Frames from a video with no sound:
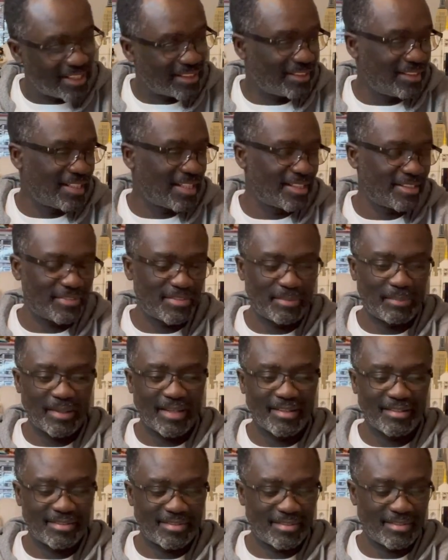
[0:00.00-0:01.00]
a lot of
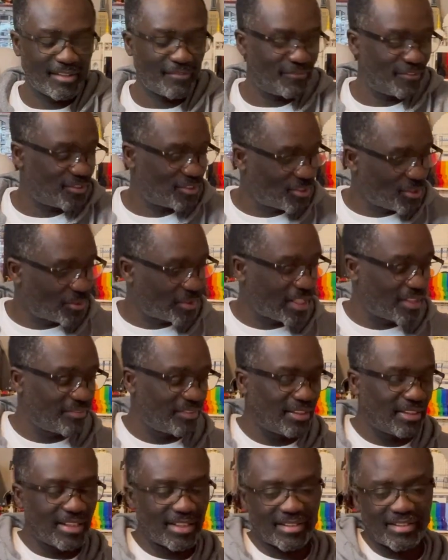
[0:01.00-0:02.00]
space. If you don't have a
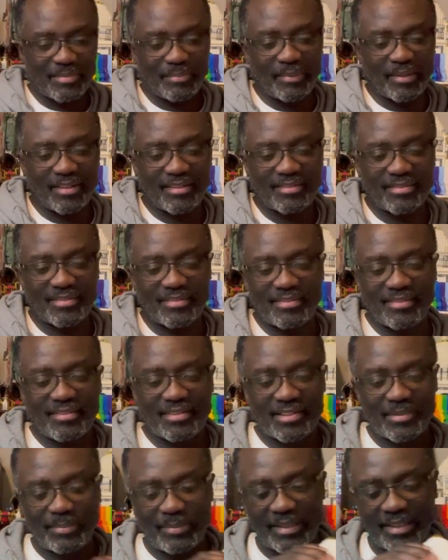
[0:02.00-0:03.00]
lot of space to
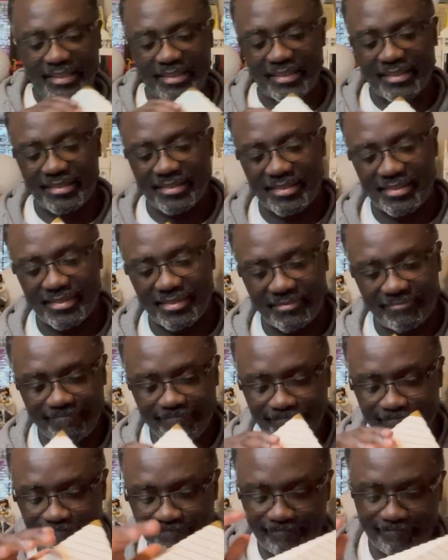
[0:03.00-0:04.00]
display this,
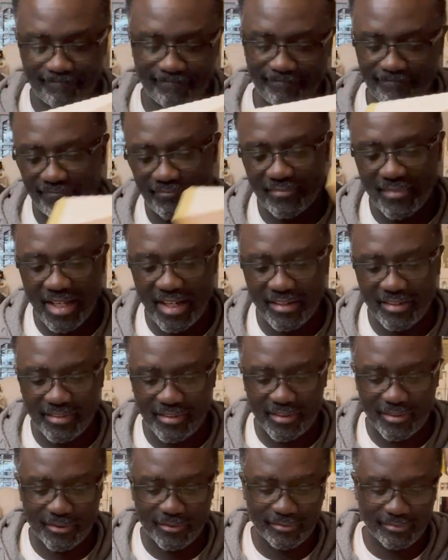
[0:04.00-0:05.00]
I don't
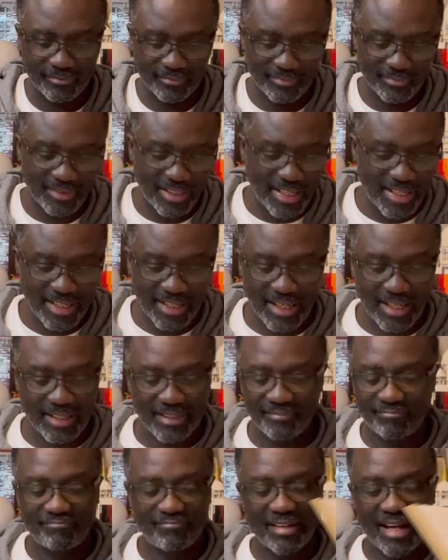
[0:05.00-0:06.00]
know.
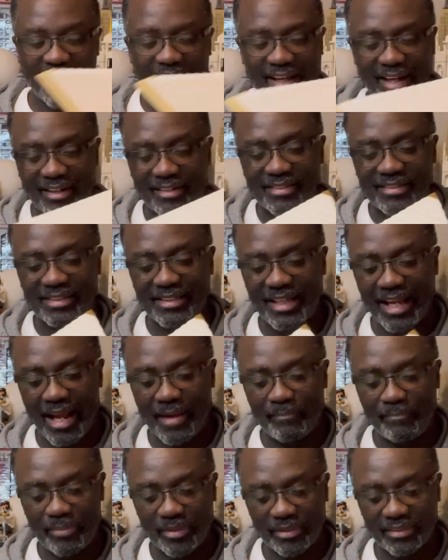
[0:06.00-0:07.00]
I honestly, I
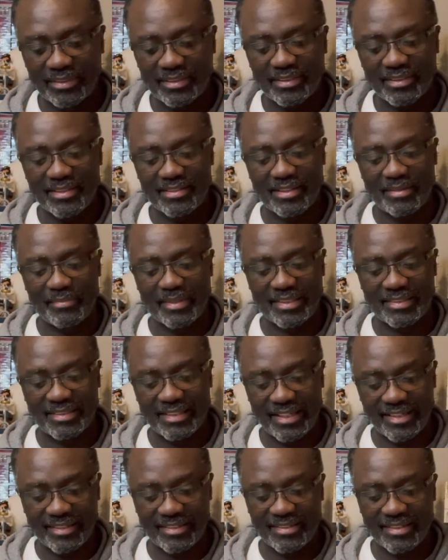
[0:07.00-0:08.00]
built this. I'm
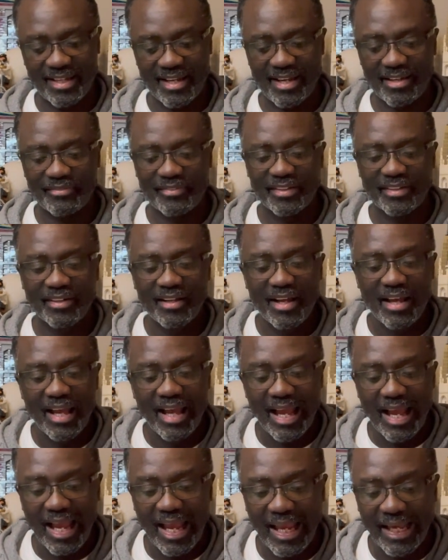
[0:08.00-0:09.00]
excited to have it,
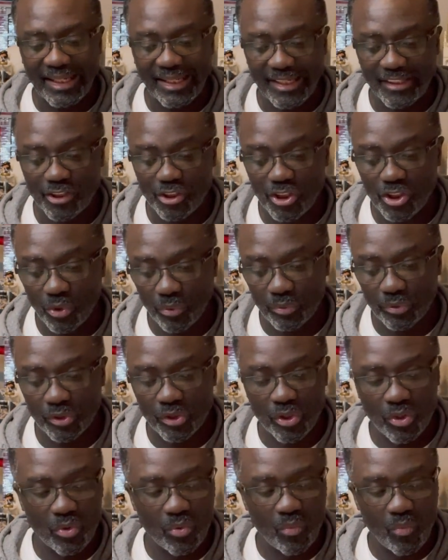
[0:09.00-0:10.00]
and I don't
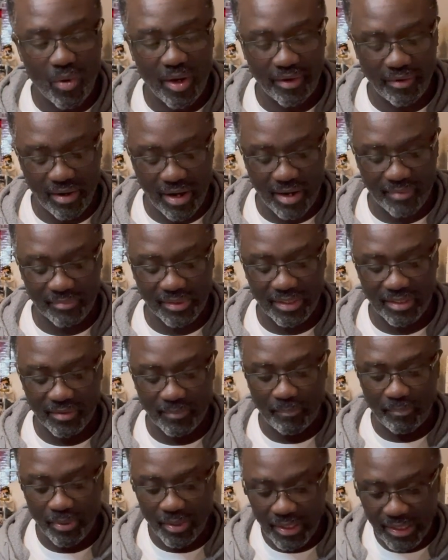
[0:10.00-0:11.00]
know where I'm gonna
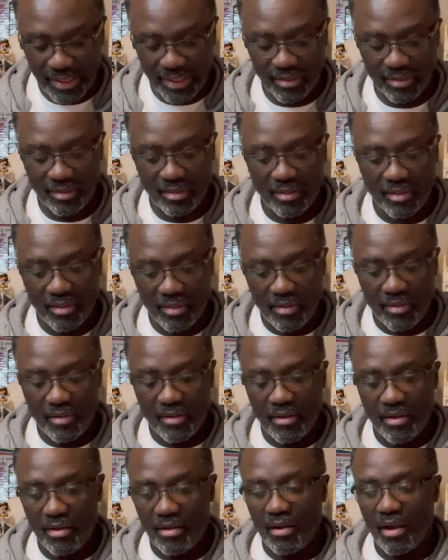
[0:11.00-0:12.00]
put it,
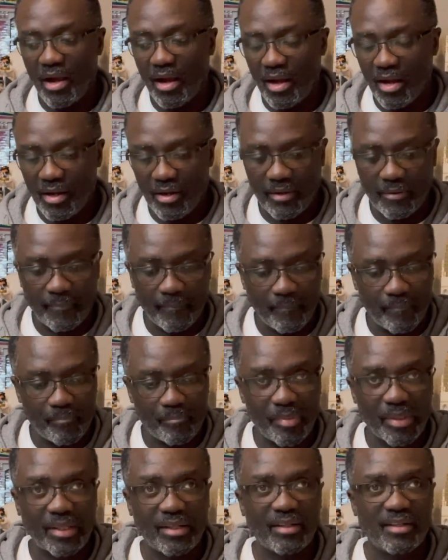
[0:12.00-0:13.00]

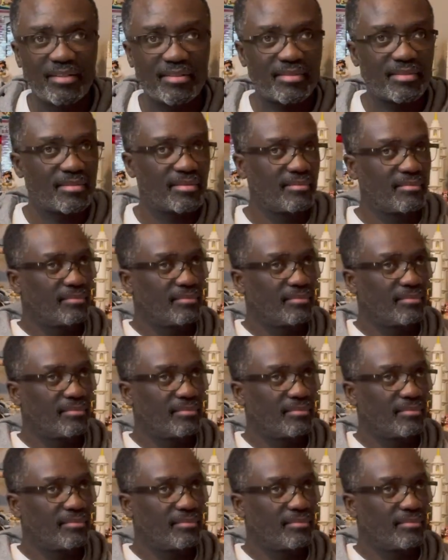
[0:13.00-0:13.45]
because